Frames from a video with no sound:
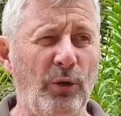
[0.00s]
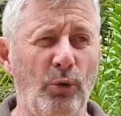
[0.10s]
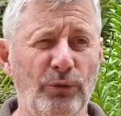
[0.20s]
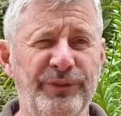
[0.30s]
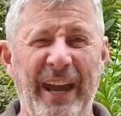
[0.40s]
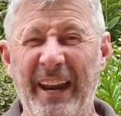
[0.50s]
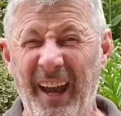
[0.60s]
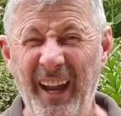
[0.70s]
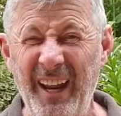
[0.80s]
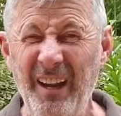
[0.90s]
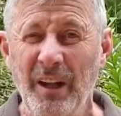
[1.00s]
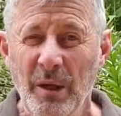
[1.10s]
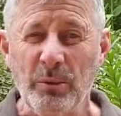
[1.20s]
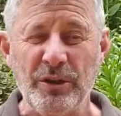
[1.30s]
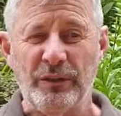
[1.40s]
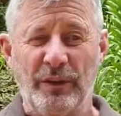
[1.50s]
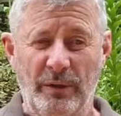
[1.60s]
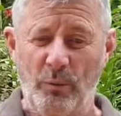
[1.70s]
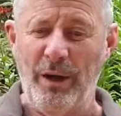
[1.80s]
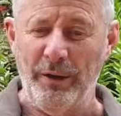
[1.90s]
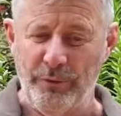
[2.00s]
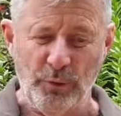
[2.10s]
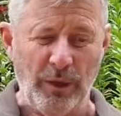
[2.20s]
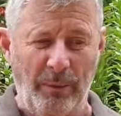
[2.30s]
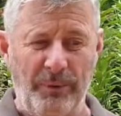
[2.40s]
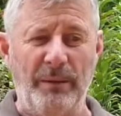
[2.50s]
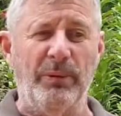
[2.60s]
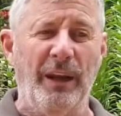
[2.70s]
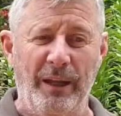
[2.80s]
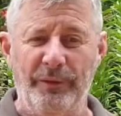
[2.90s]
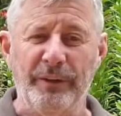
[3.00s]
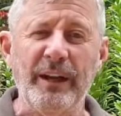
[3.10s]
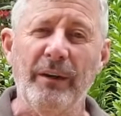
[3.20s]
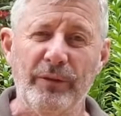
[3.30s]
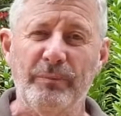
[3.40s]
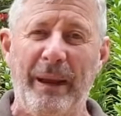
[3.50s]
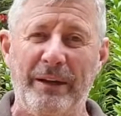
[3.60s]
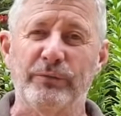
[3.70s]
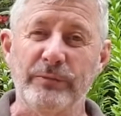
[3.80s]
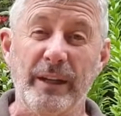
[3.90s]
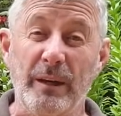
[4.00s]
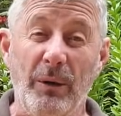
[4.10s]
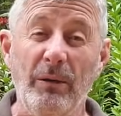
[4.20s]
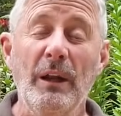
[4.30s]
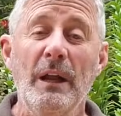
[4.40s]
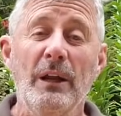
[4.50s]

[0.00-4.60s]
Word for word: called Danae, which is a wonderful clumping plant that covers banks really well.